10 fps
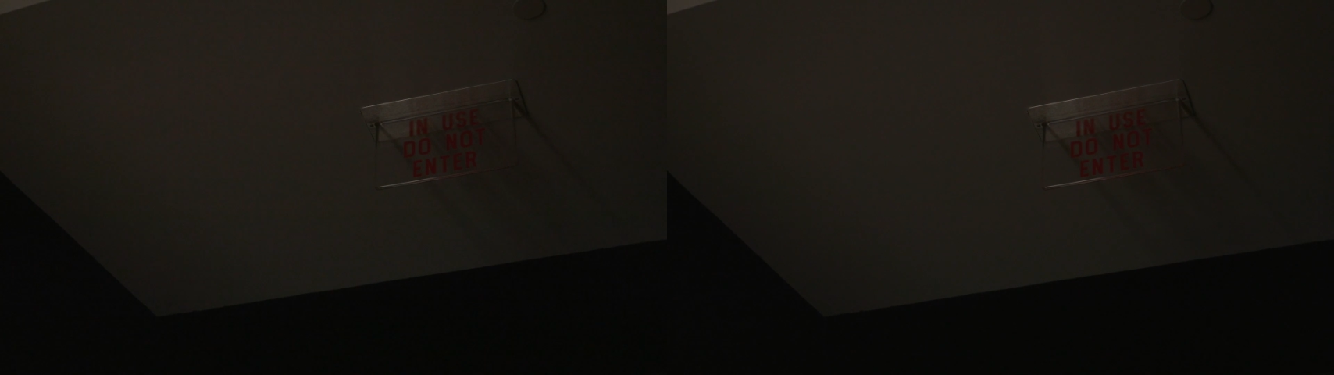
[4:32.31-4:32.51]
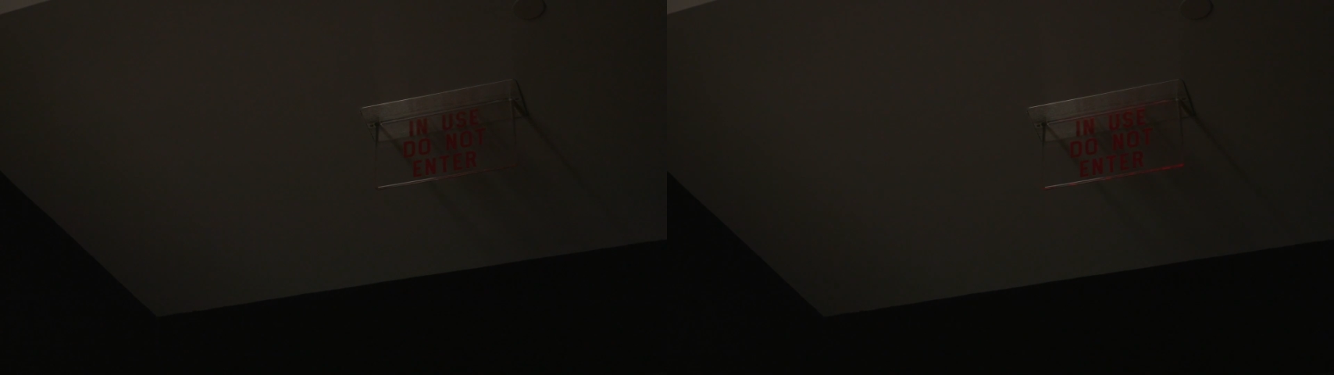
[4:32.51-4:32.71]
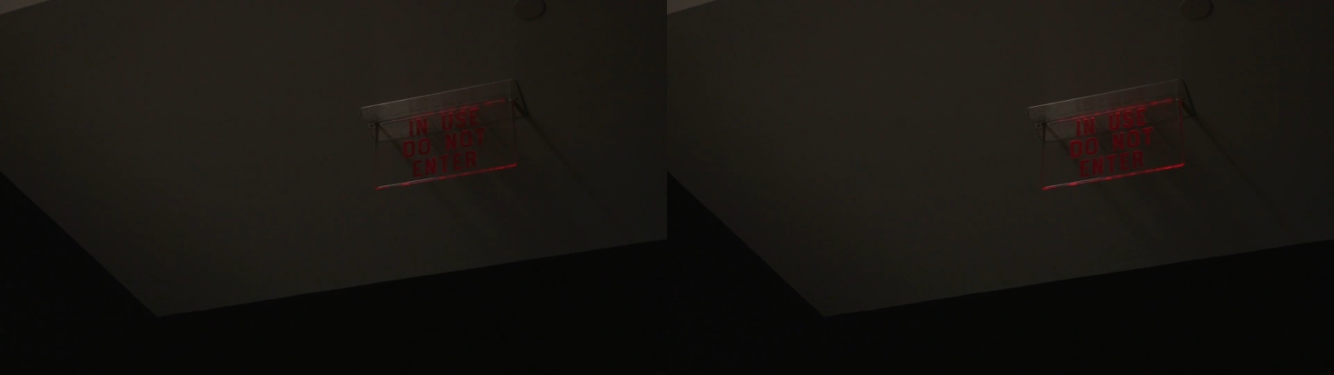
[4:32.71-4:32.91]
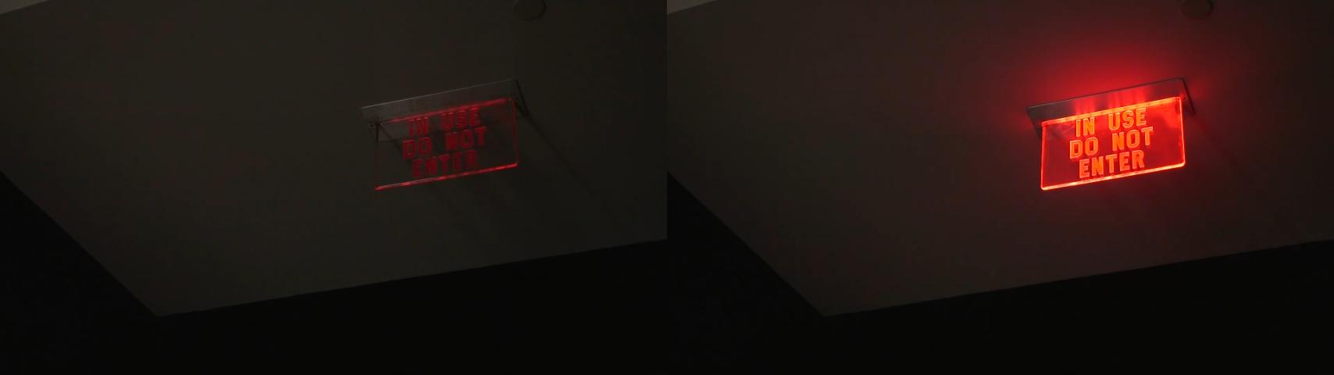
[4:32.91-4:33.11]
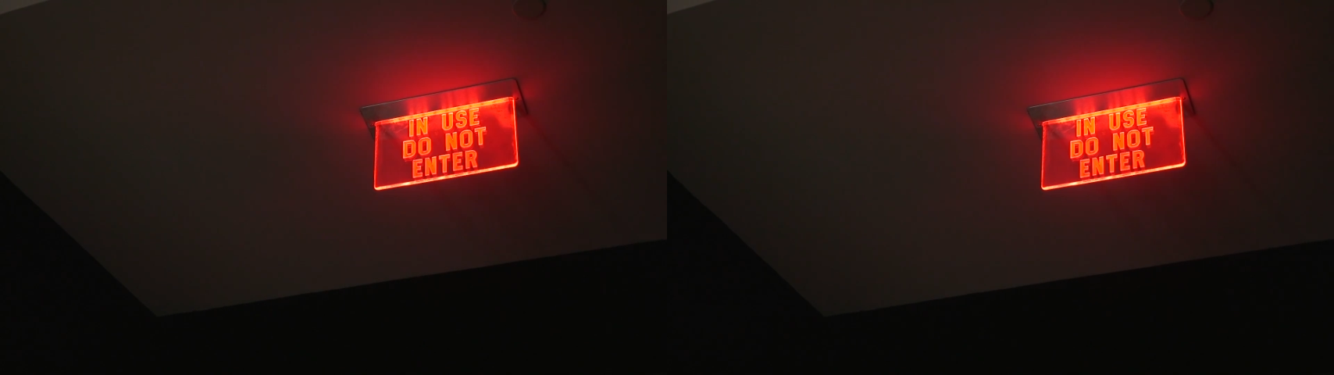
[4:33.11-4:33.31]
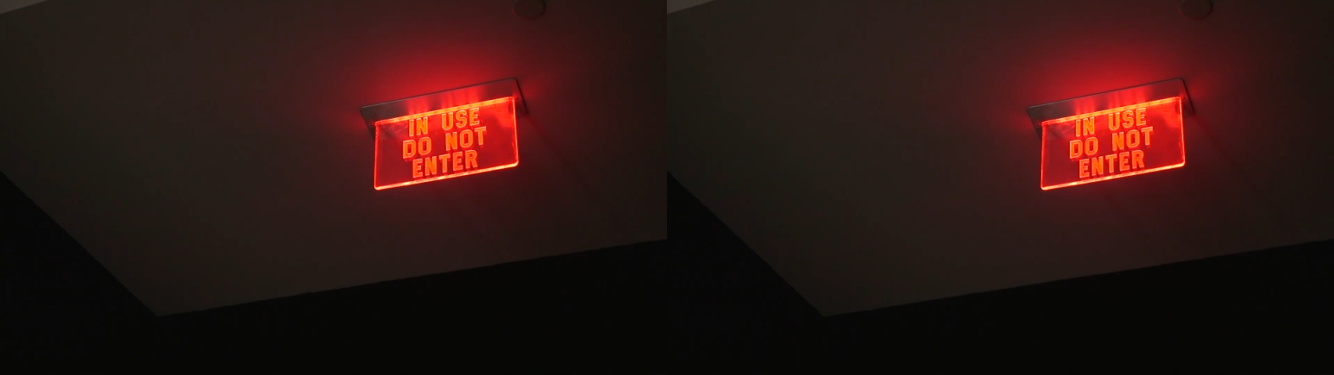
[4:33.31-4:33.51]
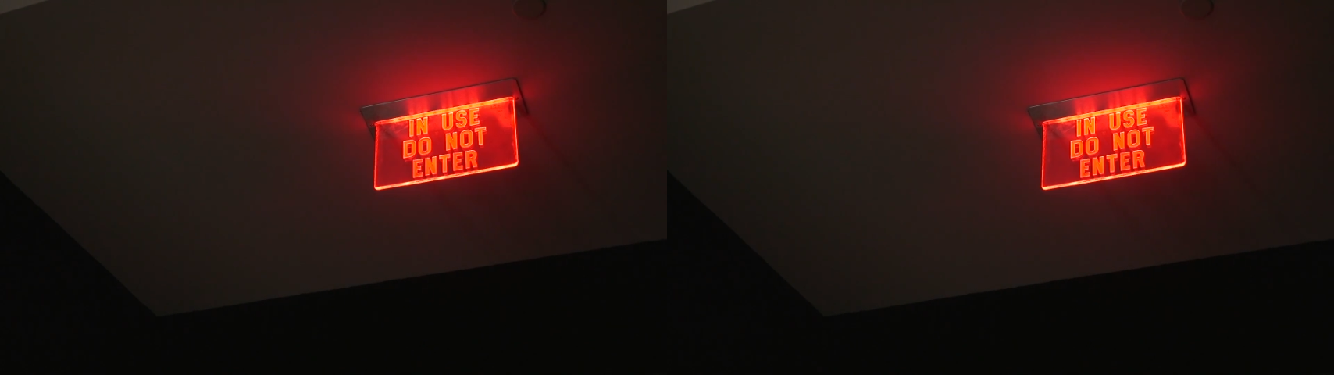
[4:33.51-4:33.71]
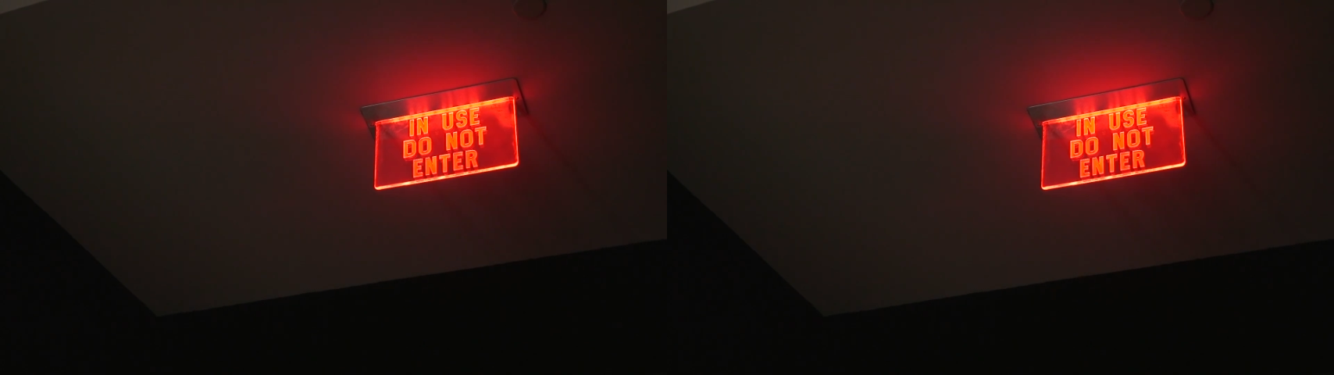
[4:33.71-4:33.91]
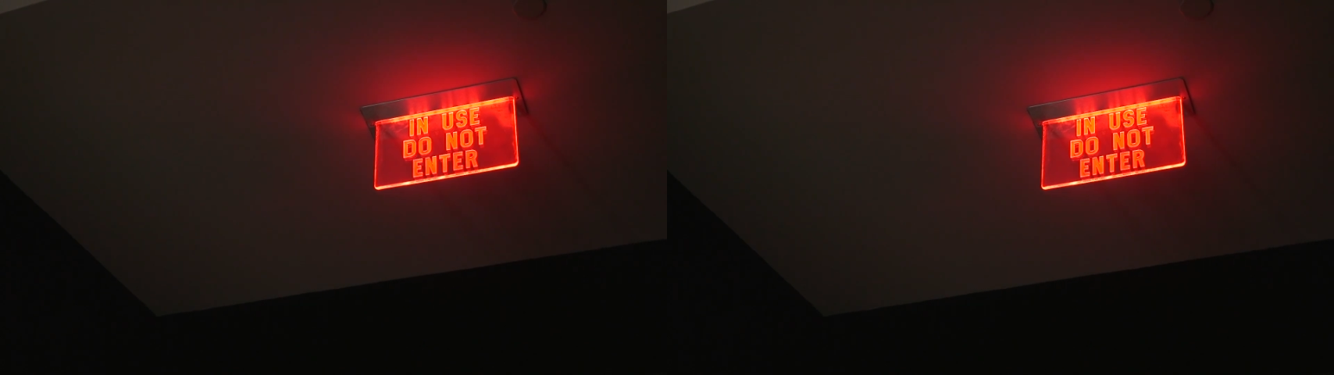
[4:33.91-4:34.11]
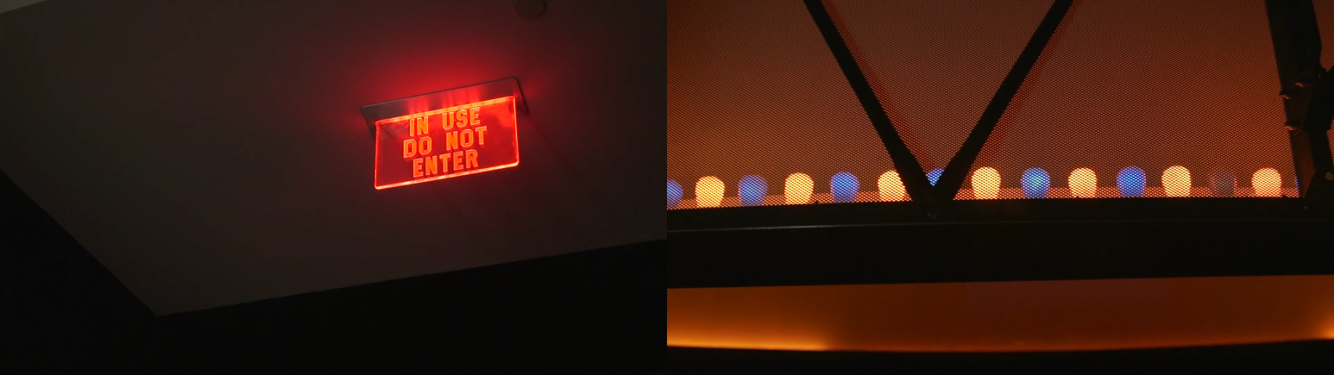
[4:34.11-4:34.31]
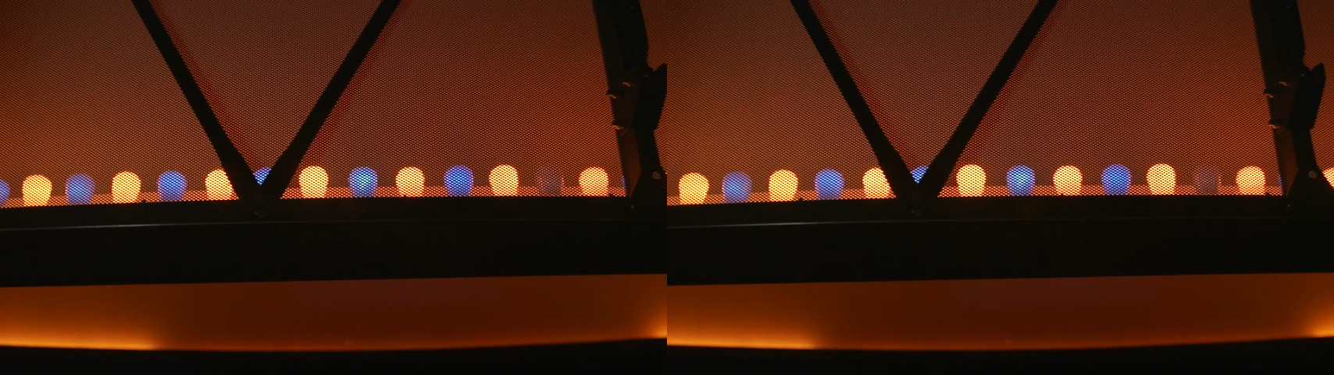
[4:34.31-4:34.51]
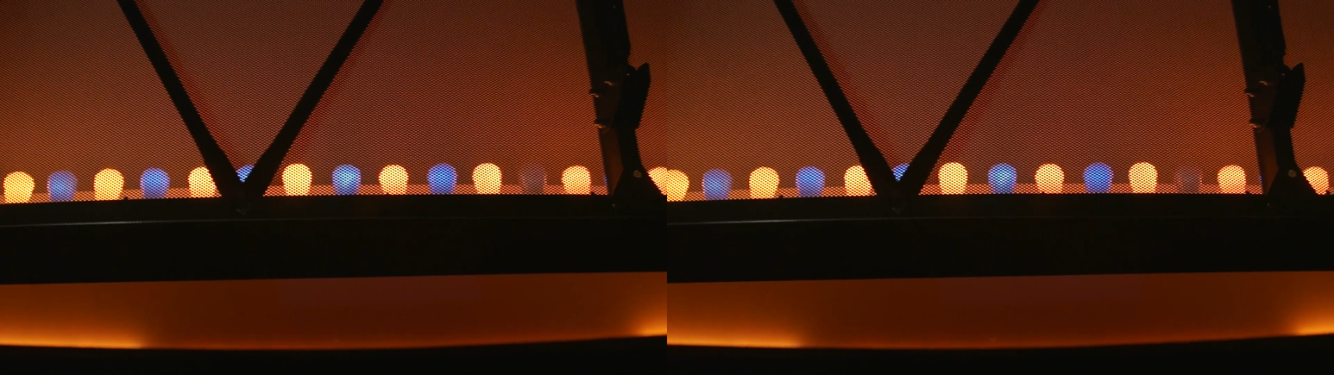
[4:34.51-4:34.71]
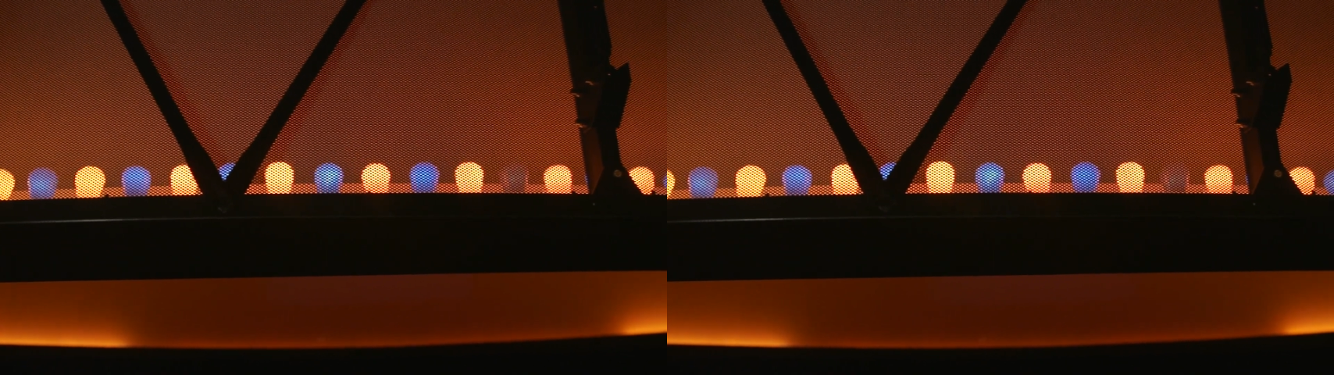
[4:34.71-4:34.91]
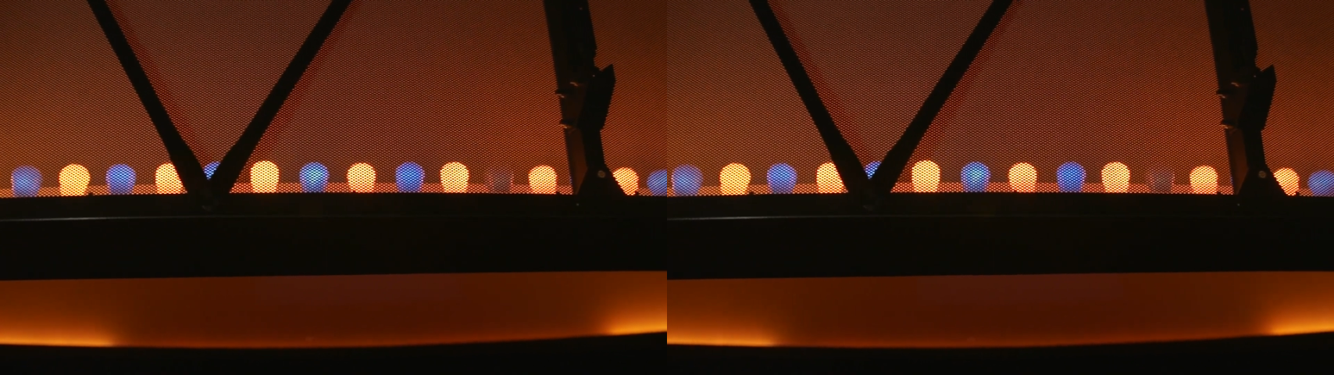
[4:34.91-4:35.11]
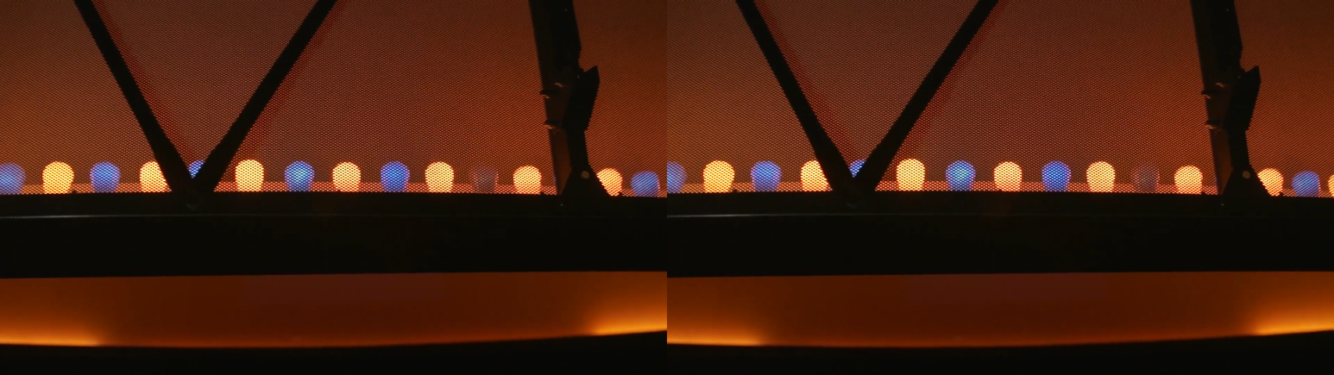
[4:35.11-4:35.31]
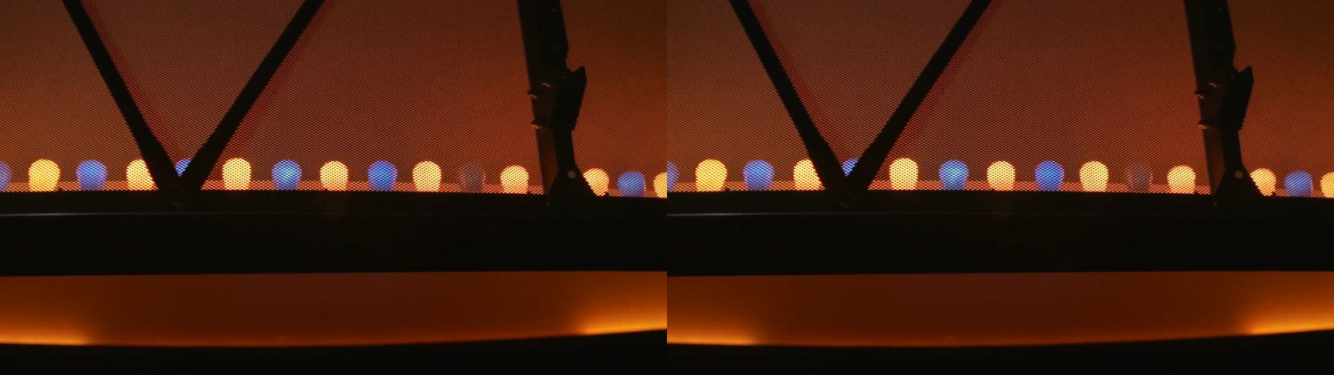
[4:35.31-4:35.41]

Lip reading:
(no speaker visible)